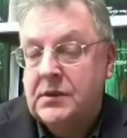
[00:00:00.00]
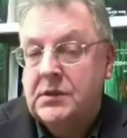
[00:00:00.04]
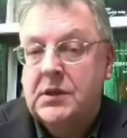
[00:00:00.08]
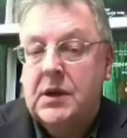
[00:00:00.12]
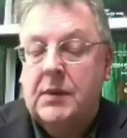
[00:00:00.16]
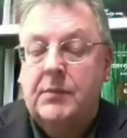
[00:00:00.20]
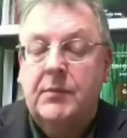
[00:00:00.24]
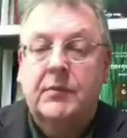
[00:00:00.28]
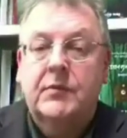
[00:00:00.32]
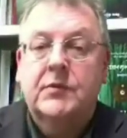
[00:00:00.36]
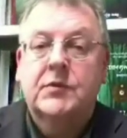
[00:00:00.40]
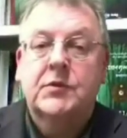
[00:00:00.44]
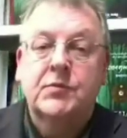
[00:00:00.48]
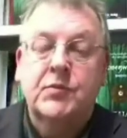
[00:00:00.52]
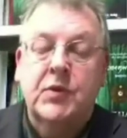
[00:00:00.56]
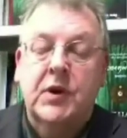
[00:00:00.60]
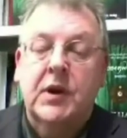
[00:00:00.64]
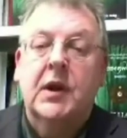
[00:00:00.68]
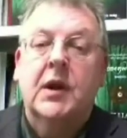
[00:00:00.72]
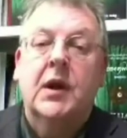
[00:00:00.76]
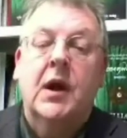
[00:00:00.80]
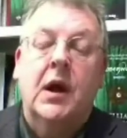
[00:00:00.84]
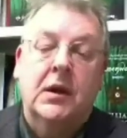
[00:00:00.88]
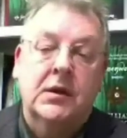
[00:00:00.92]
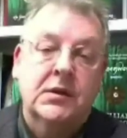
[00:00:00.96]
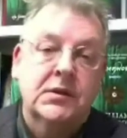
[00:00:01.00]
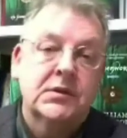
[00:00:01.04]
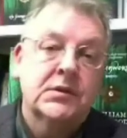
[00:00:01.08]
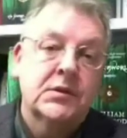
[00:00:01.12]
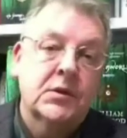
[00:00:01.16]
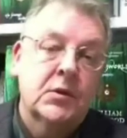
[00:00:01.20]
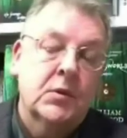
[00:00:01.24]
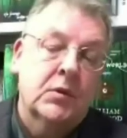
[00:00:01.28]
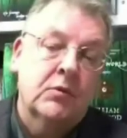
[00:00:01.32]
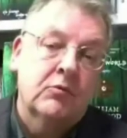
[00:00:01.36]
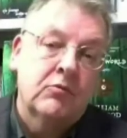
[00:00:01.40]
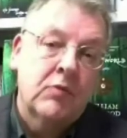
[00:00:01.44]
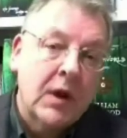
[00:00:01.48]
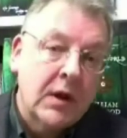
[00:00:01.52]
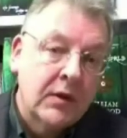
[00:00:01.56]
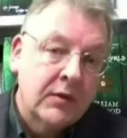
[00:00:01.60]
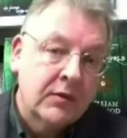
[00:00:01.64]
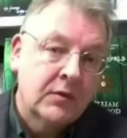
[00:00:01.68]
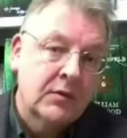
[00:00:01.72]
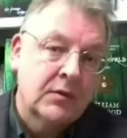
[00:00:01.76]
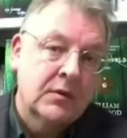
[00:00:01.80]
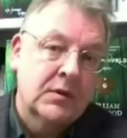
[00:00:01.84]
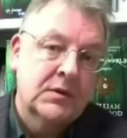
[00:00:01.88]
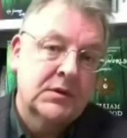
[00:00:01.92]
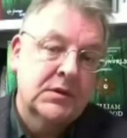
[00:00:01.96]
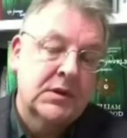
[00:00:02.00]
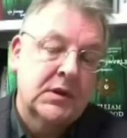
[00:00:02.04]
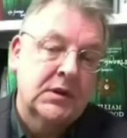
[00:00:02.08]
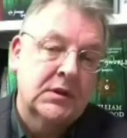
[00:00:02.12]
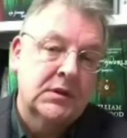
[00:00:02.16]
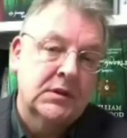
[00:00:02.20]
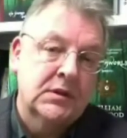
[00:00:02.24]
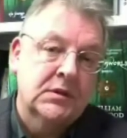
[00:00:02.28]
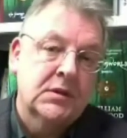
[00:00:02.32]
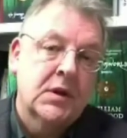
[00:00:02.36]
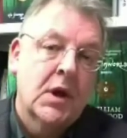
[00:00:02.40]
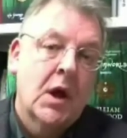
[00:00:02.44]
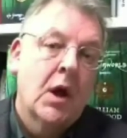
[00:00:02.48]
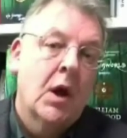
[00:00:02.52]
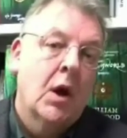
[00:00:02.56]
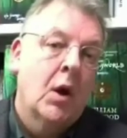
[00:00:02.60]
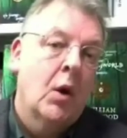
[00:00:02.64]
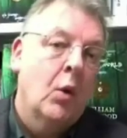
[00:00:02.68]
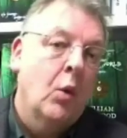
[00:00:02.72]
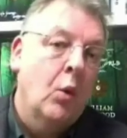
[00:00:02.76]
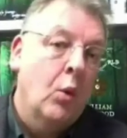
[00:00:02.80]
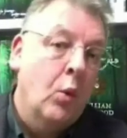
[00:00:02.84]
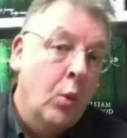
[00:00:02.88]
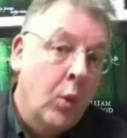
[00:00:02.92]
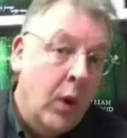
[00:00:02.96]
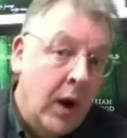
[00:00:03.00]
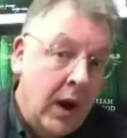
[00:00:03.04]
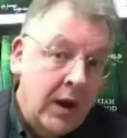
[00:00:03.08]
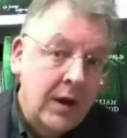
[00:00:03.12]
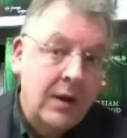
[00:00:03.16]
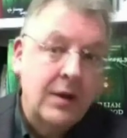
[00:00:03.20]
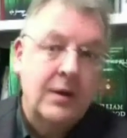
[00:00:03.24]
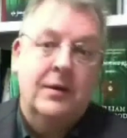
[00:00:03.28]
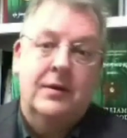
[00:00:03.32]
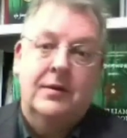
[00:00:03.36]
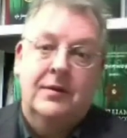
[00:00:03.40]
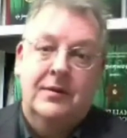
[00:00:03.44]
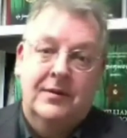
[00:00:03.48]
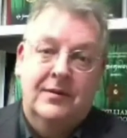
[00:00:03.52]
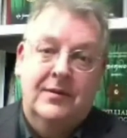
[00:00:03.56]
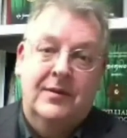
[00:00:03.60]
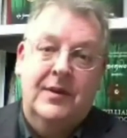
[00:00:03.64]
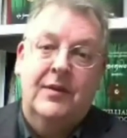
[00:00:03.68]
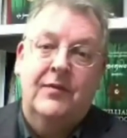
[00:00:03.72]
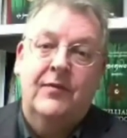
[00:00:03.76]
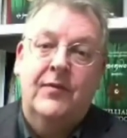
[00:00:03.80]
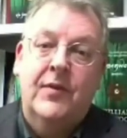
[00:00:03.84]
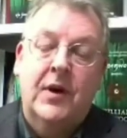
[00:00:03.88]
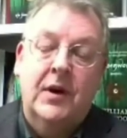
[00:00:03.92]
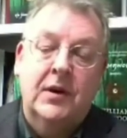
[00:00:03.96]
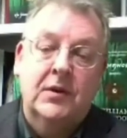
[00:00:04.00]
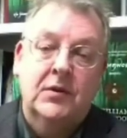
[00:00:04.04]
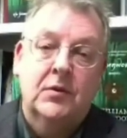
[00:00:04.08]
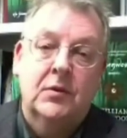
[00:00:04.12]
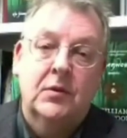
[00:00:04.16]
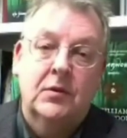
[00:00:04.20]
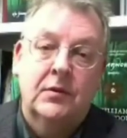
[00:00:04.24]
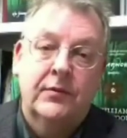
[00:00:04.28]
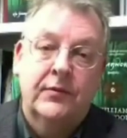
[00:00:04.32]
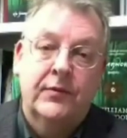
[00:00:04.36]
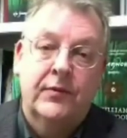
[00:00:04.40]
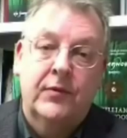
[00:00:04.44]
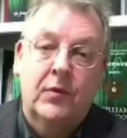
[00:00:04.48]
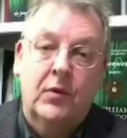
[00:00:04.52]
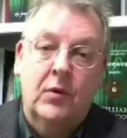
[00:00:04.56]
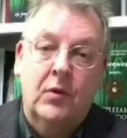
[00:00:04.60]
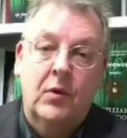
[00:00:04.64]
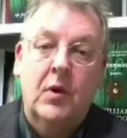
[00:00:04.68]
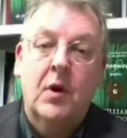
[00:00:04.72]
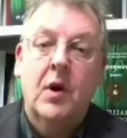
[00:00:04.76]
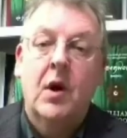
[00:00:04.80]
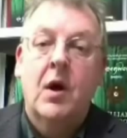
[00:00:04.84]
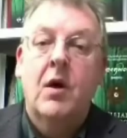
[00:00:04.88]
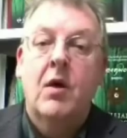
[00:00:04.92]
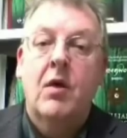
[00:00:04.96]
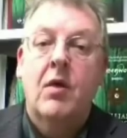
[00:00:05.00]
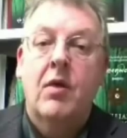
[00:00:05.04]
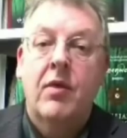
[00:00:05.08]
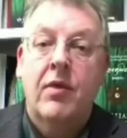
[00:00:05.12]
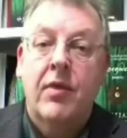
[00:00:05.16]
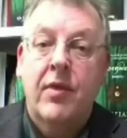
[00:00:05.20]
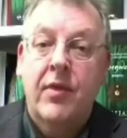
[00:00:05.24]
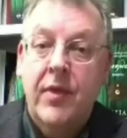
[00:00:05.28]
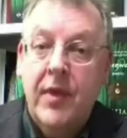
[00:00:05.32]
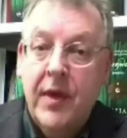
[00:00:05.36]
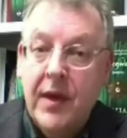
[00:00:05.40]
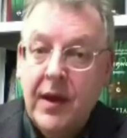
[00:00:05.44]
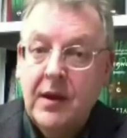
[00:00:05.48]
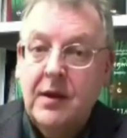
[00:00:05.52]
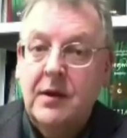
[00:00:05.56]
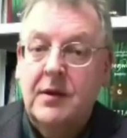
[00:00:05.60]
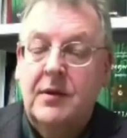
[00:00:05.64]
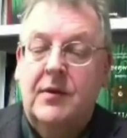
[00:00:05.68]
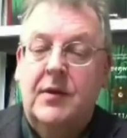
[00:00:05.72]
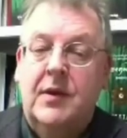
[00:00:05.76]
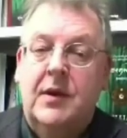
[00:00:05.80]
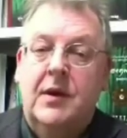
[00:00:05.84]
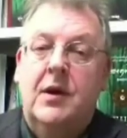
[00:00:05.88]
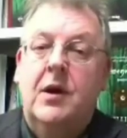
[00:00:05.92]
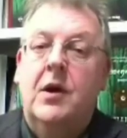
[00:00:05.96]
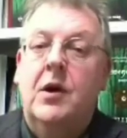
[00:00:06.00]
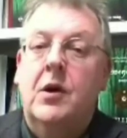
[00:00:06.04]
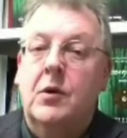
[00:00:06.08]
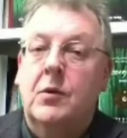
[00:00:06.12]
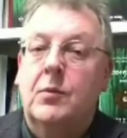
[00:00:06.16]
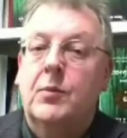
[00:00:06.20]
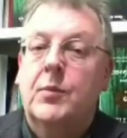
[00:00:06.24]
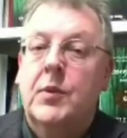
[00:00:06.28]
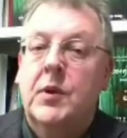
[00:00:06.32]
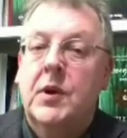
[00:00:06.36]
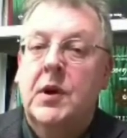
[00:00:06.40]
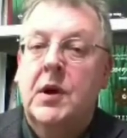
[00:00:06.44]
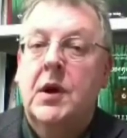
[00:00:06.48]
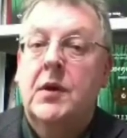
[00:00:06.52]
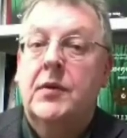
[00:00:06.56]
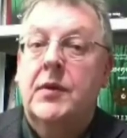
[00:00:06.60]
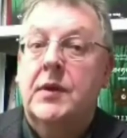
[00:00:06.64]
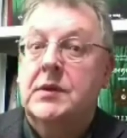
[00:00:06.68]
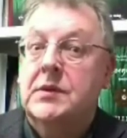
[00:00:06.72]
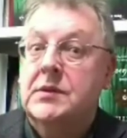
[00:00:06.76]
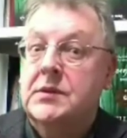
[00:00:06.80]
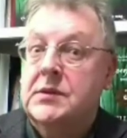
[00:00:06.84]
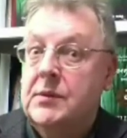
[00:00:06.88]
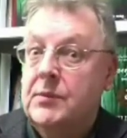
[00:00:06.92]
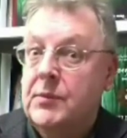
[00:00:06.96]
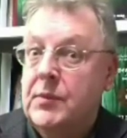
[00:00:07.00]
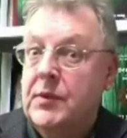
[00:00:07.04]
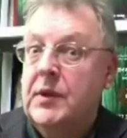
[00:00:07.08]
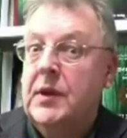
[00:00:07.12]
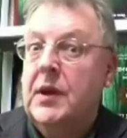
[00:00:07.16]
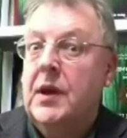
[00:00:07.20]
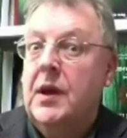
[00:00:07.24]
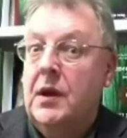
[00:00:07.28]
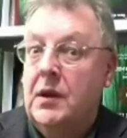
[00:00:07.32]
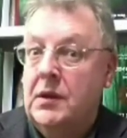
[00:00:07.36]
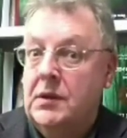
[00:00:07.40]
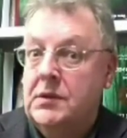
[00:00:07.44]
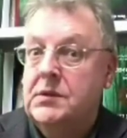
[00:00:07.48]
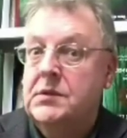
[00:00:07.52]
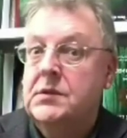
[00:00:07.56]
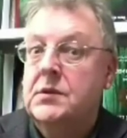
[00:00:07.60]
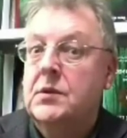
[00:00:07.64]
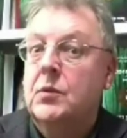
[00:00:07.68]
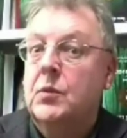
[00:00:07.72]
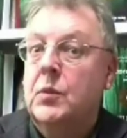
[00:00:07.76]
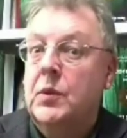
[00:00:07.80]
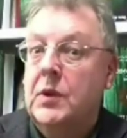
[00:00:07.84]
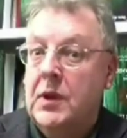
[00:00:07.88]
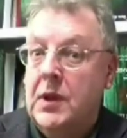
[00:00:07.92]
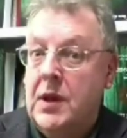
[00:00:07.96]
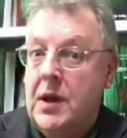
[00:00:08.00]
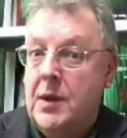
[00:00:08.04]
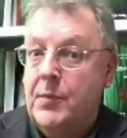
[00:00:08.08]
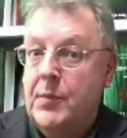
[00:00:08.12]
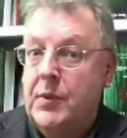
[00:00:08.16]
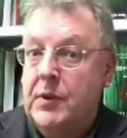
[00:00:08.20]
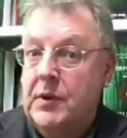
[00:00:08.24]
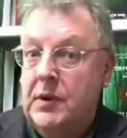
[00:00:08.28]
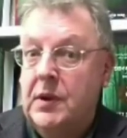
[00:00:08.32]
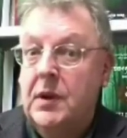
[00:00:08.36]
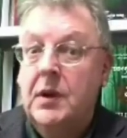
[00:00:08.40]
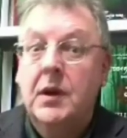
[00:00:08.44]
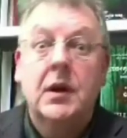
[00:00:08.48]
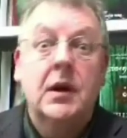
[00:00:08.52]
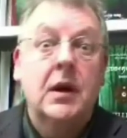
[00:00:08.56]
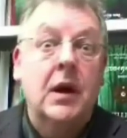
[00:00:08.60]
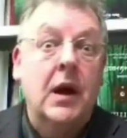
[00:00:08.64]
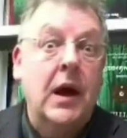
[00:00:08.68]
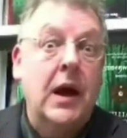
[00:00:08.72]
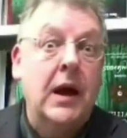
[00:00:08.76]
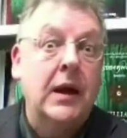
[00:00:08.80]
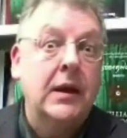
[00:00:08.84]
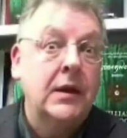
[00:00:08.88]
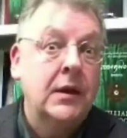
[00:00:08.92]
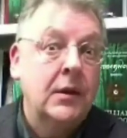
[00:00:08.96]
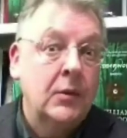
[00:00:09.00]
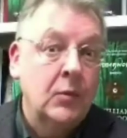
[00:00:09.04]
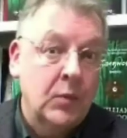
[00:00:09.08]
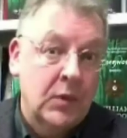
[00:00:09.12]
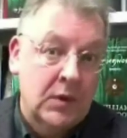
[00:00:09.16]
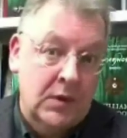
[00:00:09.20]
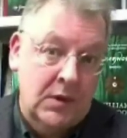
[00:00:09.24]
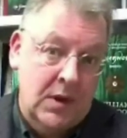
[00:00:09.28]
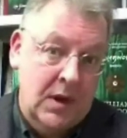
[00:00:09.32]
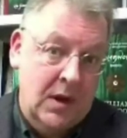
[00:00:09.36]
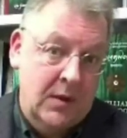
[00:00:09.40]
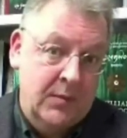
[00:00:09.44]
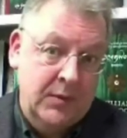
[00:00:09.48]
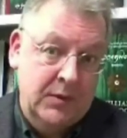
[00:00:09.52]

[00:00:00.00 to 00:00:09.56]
it's the gem of spring, and so on right through the seasons. When they find all four, then they hope that something else will happen. And it will